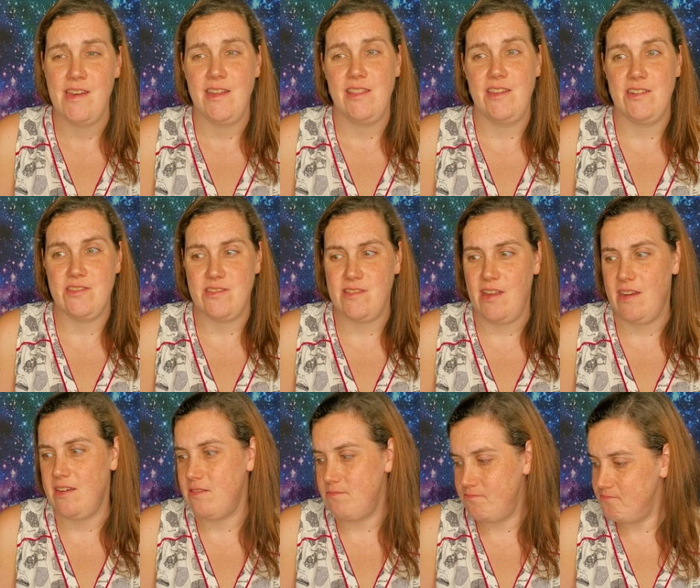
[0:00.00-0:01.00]
There's
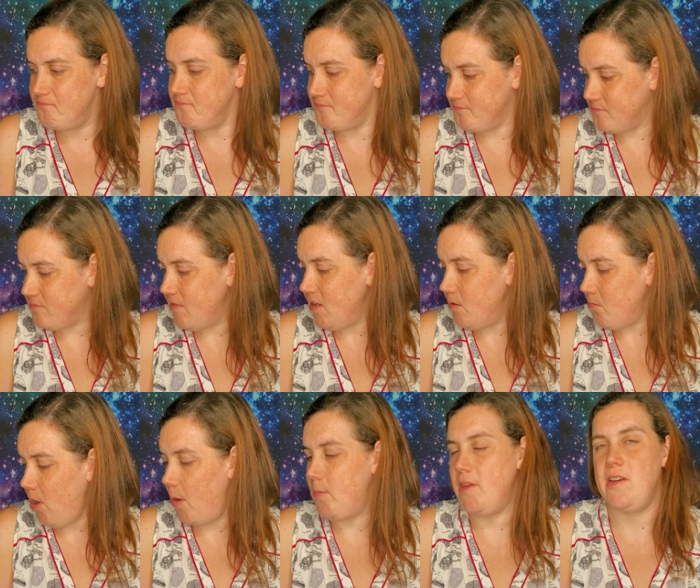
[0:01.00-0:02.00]
like
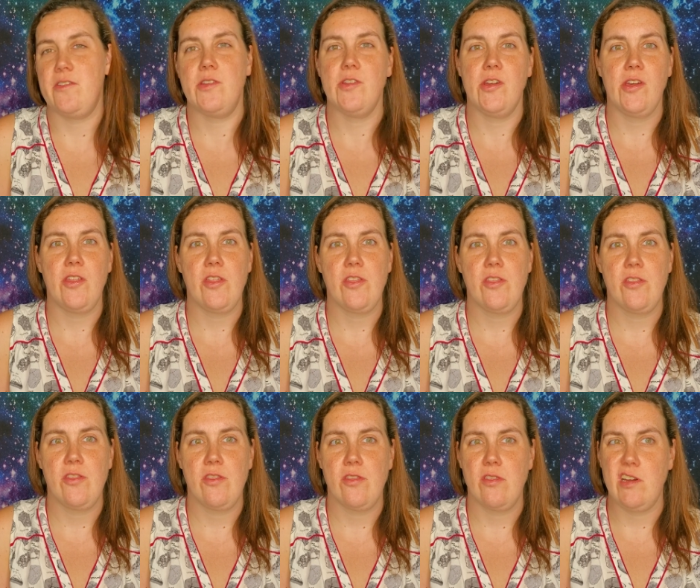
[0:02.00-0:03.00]
probably another like
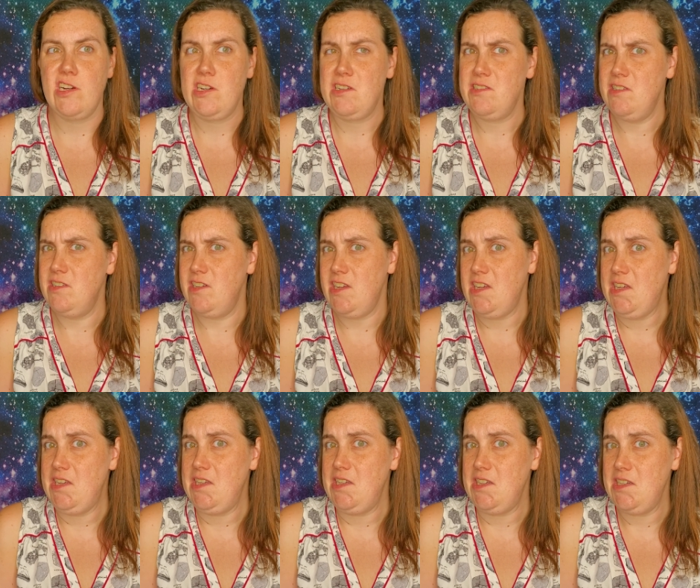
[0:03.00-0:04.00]

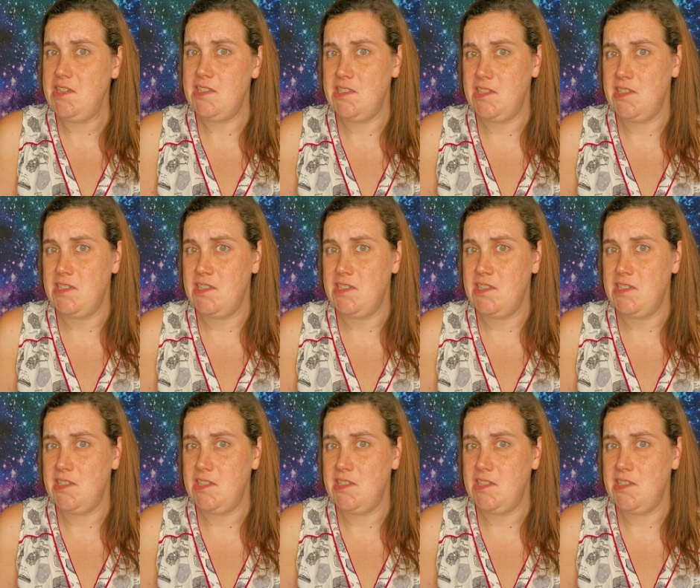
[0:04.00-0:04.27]
30,